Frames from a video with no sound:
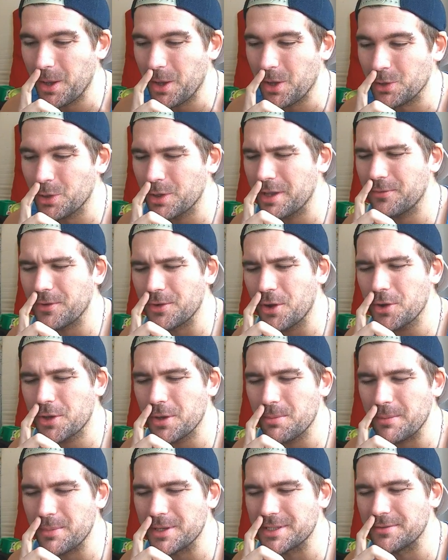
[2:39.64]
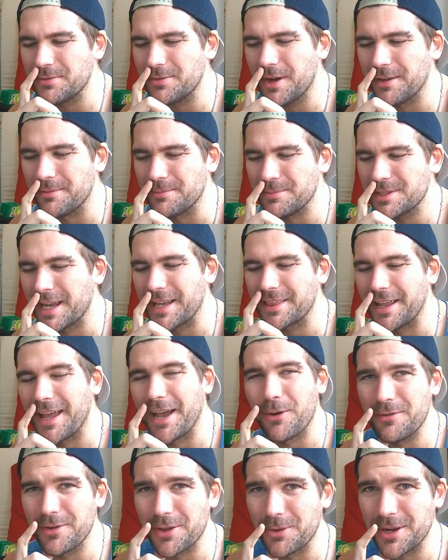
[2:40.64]
Looking for no commitments and fun. Take that
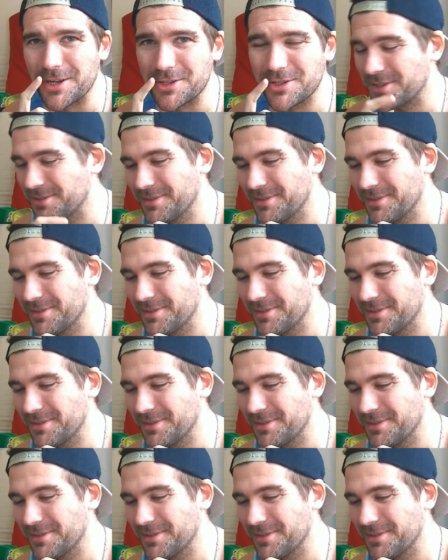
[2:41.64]
however you wish.